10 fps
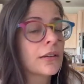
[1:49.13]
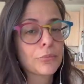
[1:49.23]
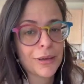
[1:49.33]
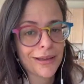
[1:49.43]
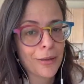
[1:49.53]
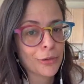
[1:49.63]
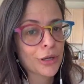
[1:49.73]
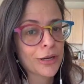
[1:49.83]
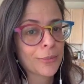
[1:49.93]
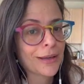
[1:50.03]
I'm
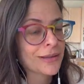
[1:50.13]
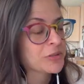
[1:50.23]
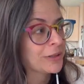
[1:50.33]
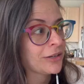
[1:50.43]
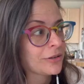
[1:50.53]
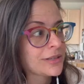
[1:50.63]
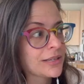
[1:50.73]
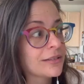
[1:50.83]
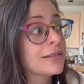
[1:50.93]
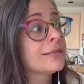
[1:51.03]
looking at my husband here to see,
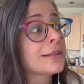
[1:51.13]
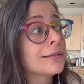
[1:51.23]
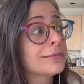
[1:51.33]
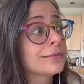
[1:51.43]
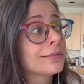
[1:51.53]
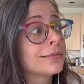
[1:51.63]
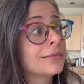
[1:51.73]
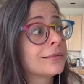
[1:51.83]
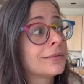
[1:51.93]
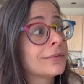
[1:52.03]
do you know?
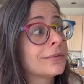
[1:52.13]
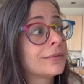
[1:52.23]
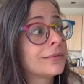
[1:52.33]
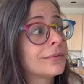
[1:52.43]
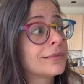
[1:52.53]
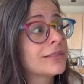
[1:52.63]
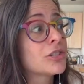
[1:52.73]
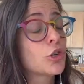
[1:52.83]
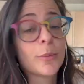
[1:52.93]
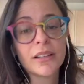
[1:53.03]

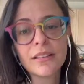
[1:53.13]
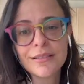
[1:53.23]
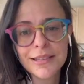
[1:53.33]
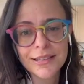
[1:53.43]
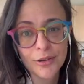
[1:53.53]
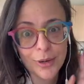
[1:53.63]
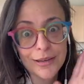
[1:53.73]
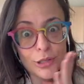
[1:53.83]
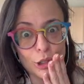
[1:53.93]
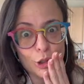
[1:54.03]
Tubulins. Okay,
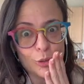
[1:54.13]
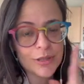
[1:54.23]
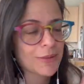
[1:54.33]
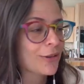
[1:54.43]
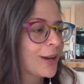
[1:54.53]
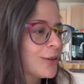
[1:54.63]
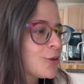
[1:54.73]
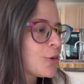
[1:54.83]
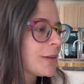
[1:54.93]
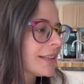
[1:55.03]
excuse me. Okay,
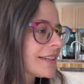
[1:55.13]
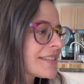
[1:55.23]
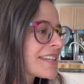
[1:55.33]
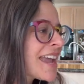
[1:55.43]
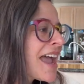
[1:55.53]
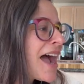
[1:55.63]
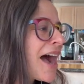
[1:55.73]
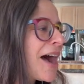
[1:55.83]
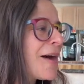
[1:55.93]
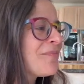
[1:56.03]
tubulins.
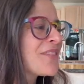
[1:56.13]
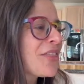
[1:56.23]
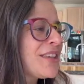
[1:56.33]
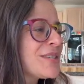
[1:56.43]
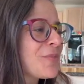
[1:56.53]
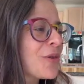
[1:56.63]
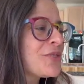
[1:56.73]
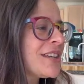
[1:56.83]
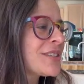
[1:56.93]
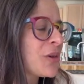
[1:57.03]
These
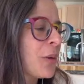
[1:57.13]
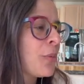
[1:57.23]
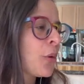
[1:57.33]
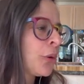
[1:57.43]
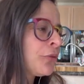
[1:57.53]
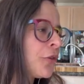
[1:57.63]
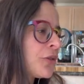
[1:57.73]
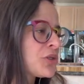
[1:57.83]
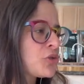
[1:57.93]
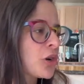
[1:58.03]
proteins are important for the
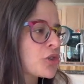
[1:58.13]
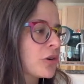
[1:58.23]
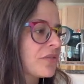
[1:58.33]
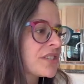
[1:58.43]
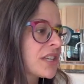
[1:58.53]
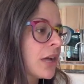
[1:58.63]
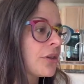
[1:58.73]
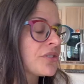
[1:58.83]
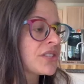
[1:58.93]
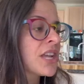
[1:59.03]
structure of
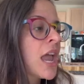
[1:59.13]
cells.